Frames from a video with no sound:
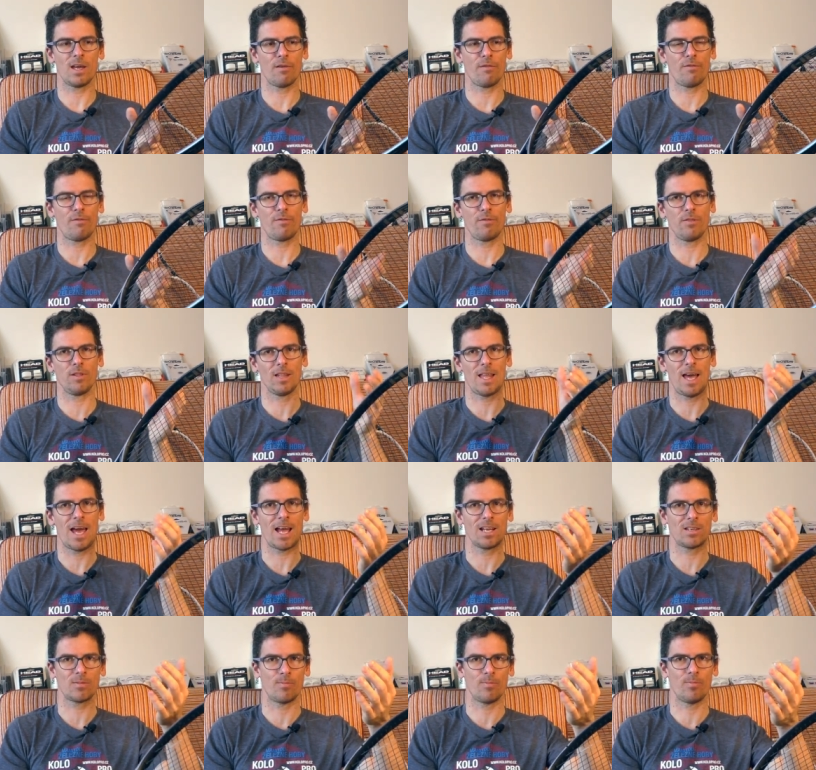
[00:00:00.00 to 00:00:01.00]
a
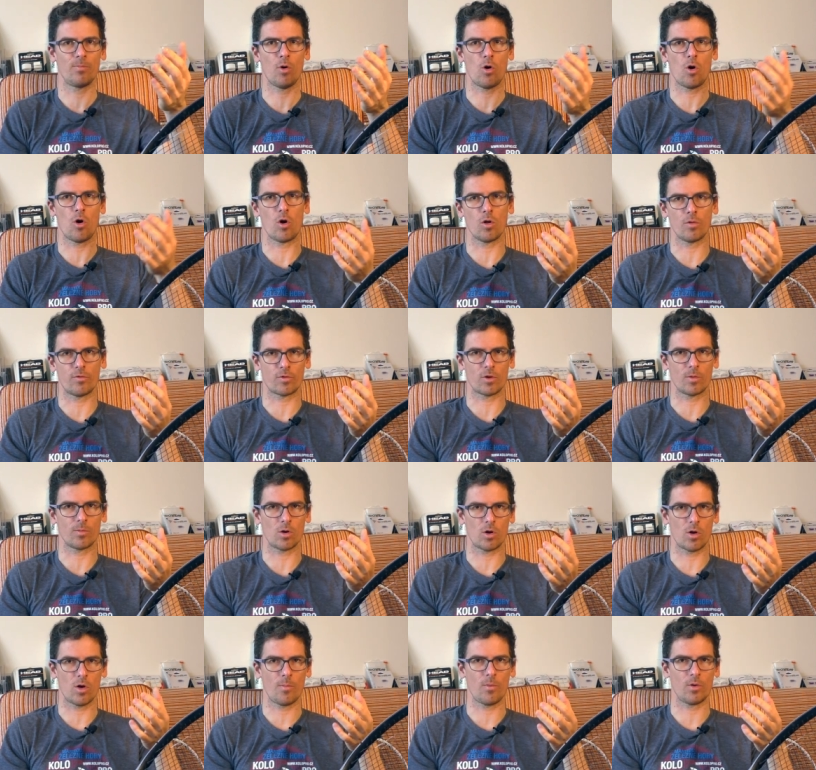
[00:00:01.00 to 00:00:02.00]
flat ball from
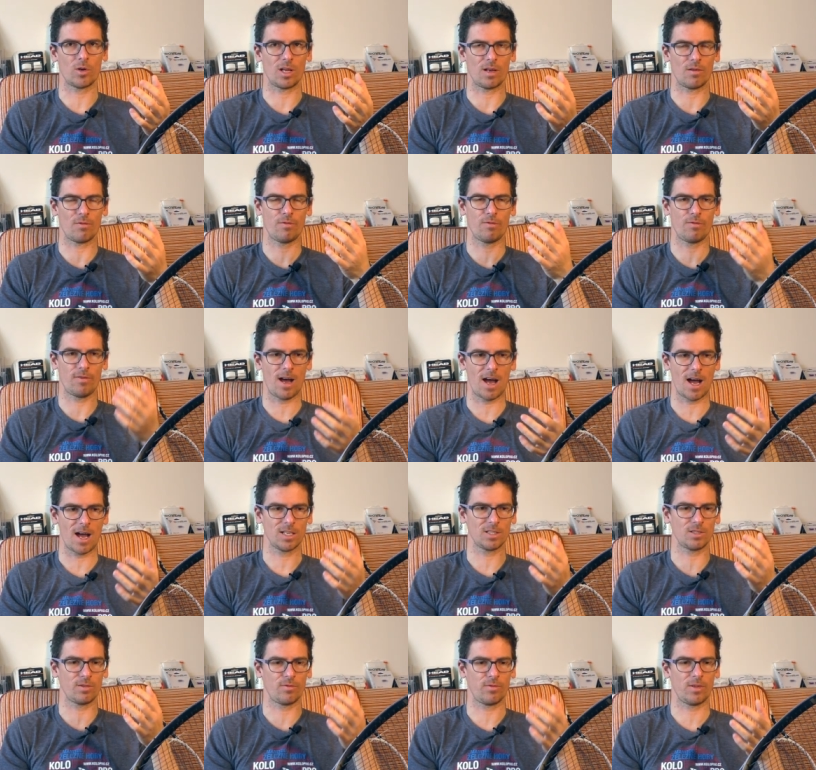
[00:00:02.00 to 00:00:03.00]
your opponent,
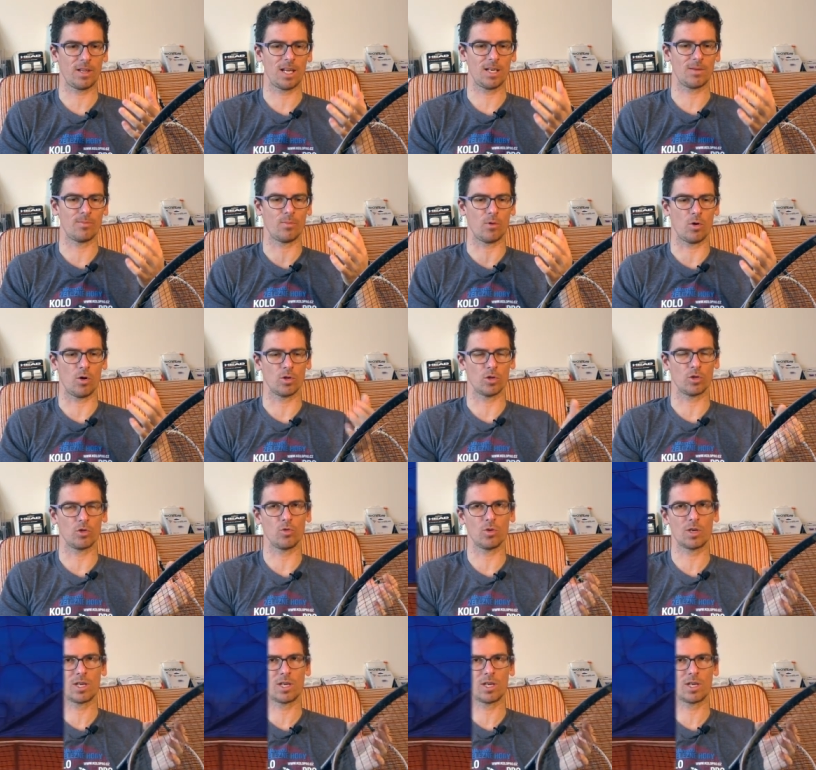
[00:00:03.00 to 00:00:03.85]
fast flat ball, you